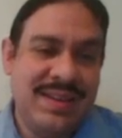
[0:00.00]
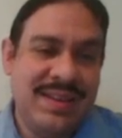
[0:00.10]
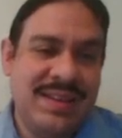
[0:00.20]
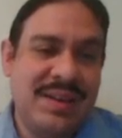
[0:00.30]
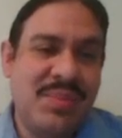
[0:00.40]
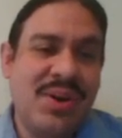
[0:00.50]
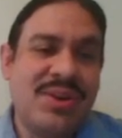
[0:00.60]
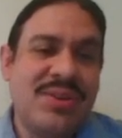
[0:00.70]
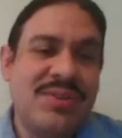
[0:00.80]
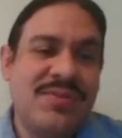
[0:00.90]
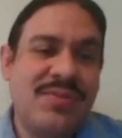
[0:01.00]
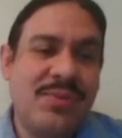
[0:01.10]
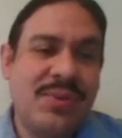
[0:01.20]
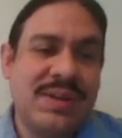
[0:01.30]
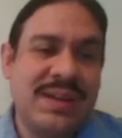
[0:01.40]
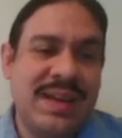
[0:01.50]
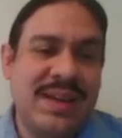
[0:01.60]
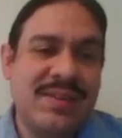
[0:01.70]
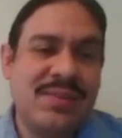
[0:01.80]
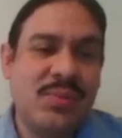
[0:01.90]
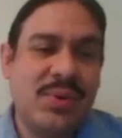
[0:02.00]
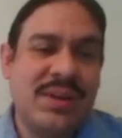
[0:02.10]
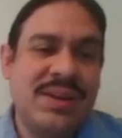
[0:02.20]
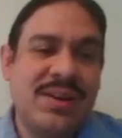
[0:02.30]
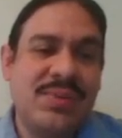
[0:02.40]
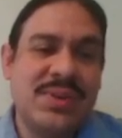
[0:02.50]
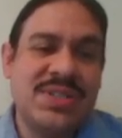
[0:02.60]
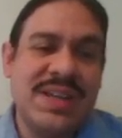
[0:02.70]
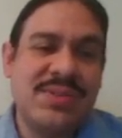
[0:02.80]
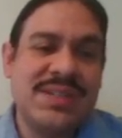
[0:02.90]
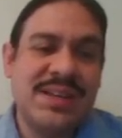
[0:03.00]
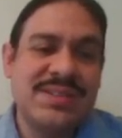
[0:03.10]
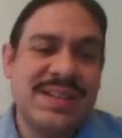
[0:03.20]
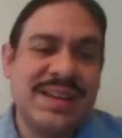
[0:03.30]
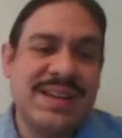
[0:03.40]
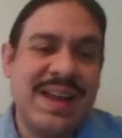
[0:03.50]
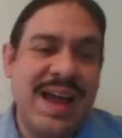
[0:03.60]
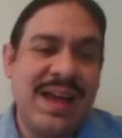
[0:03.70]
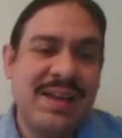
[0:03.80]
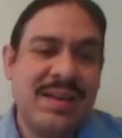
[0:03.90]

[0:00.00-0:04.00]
and then a marker for the end of the word here, which now sounds like an a.